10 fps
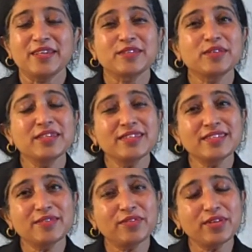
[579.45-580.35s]
So this
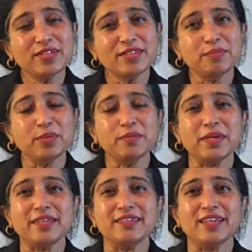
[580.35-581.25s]
is a very simple
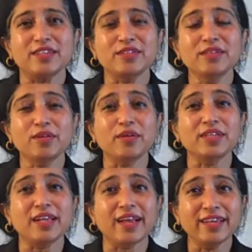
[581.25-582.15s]
meditation called
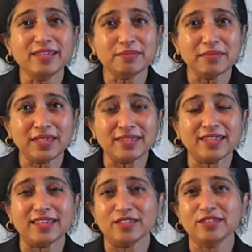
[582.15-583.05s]
the light
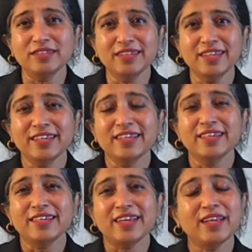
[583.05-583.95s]
meditation.
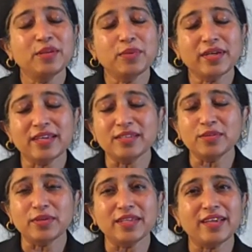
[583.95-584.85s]
Anyone can do
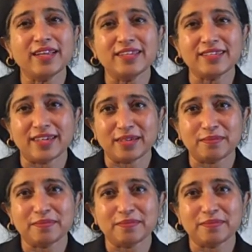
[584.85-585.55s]
it anytime.